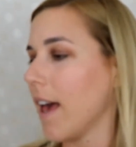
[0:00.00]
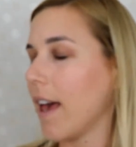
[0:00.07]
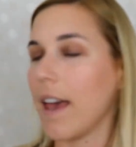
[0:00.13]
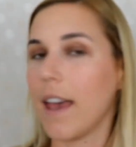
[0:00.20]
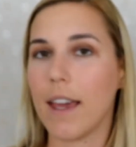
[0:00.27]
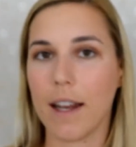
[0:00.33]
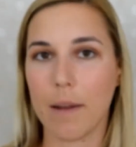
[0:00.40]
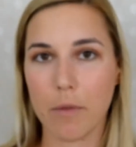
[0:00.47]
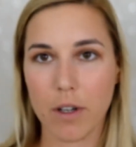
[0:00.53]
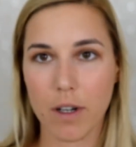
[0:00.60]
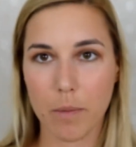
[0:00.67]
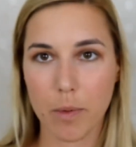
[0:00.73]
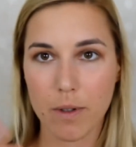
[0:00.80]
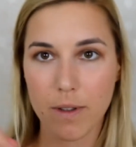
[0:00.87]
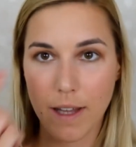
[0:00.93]
and I'm
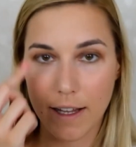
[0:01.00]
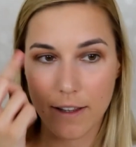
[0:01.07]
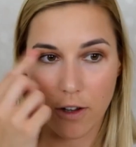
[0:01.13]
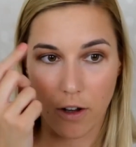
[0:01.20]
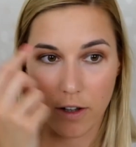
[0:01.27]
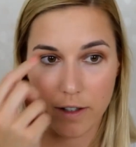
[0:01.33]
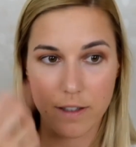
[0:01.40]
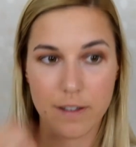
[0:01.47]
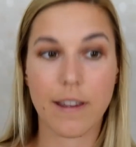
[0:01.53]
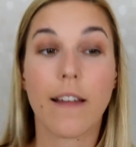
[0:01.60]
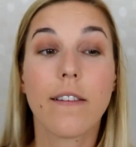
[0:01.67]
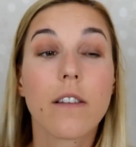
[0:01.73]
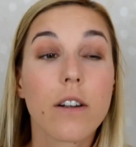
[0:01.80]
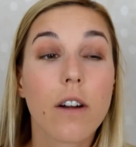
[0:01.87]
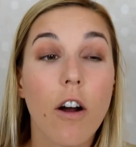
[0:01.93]
gonna put that on the
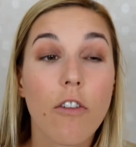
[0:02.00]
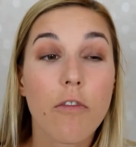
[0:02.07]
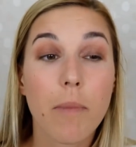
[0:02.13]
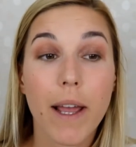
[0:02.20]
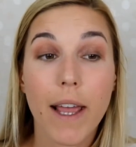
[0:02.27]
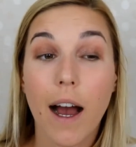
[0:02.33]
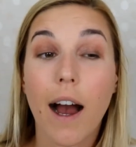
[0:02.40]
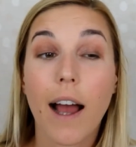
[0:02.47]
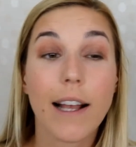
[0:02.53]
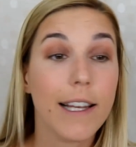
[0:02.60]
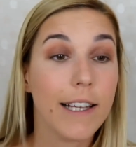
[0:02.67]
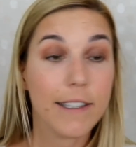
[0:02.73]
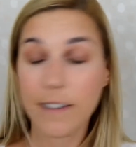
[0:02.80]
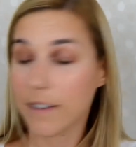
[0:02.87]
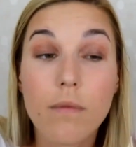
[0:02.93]
center of my
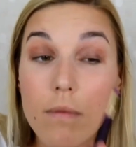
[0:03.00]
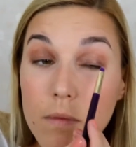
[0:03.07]
eyelid.